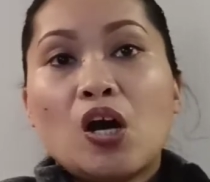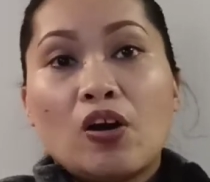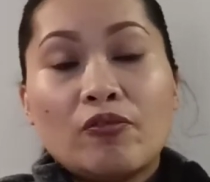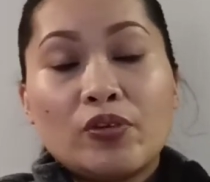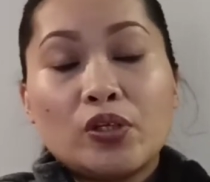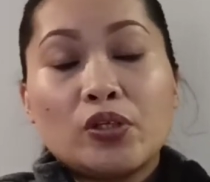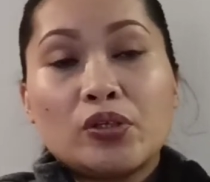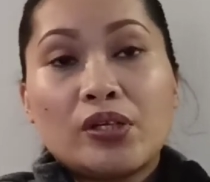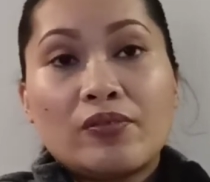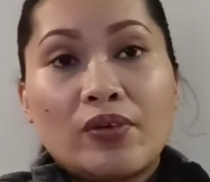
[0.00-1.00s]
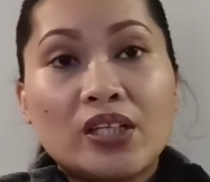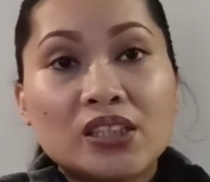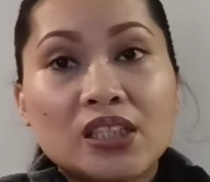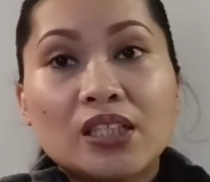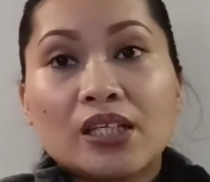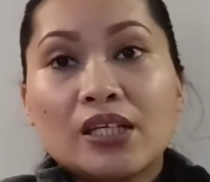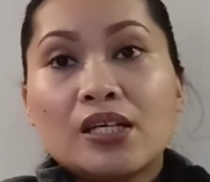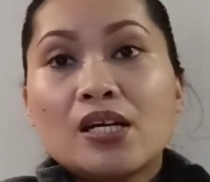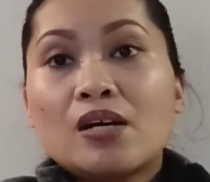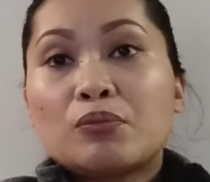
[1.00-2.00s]
of your
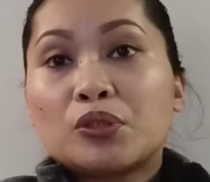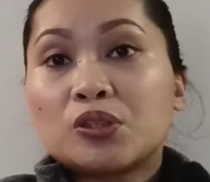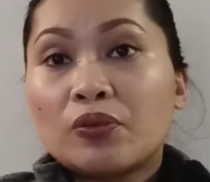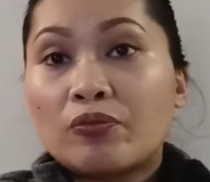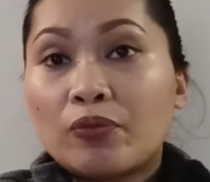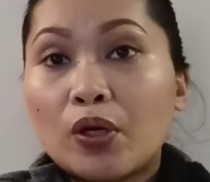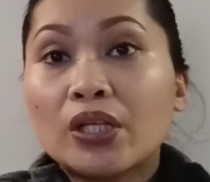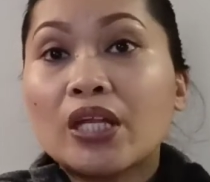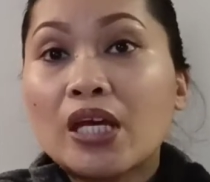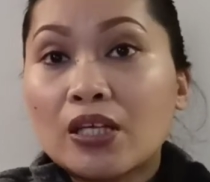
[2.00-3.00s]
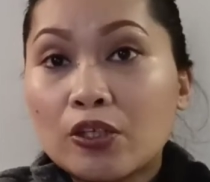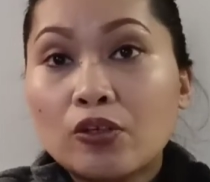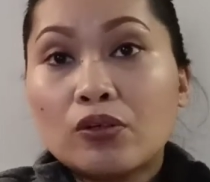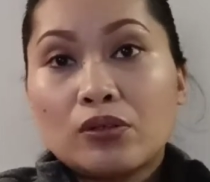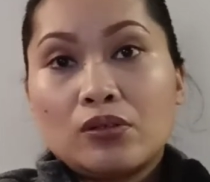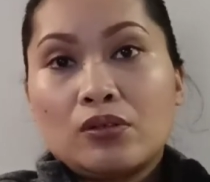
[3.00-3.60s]
university for supporting you